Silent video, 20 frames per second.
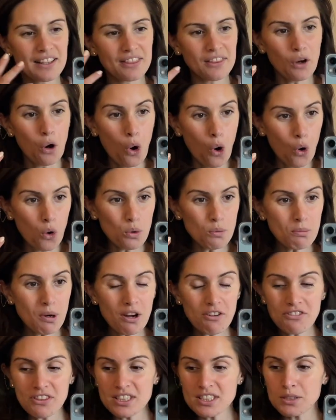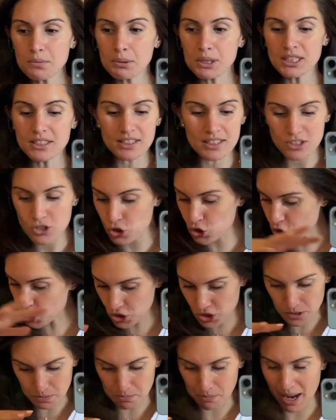the home of this bees, it's
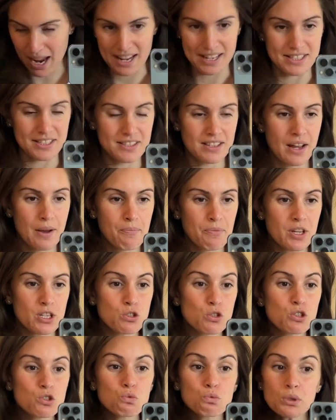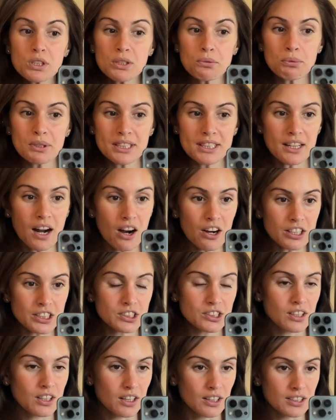just a mess. And so it's really hard
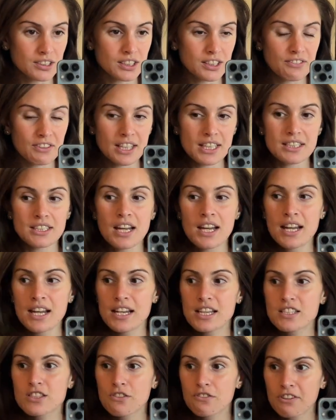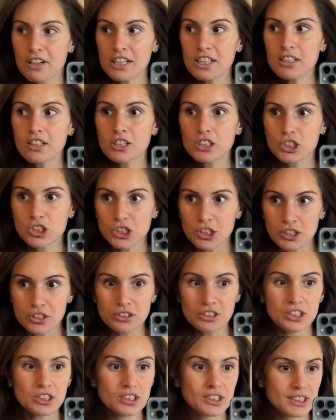to cultivate. It's a very
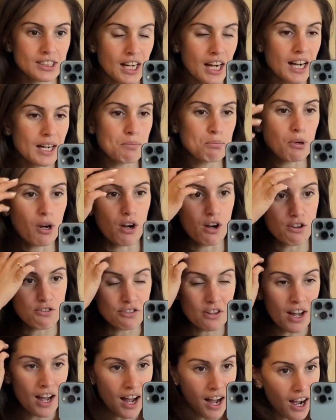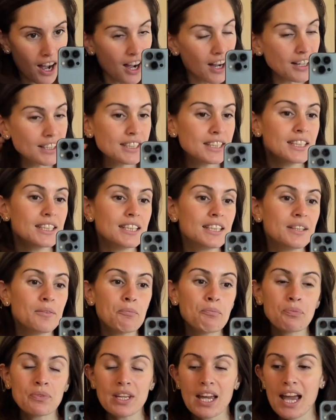luxurious type of honey,
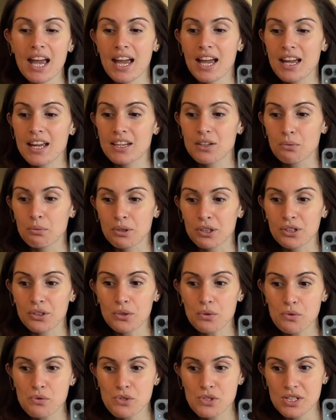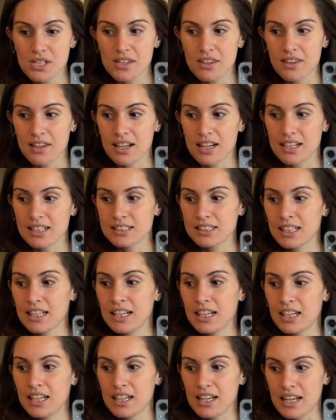and we're gonna go see that
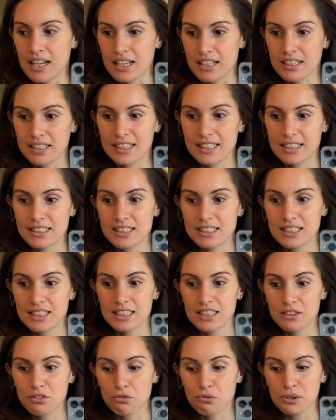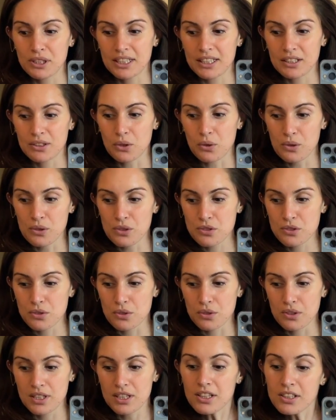and see if we can
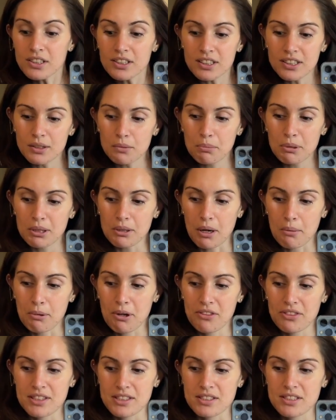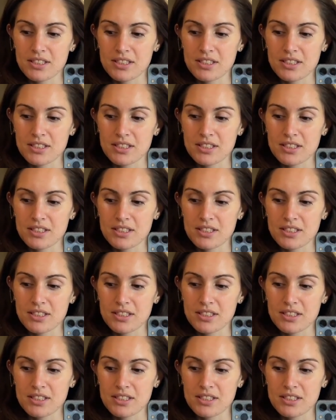also learn a little bit about this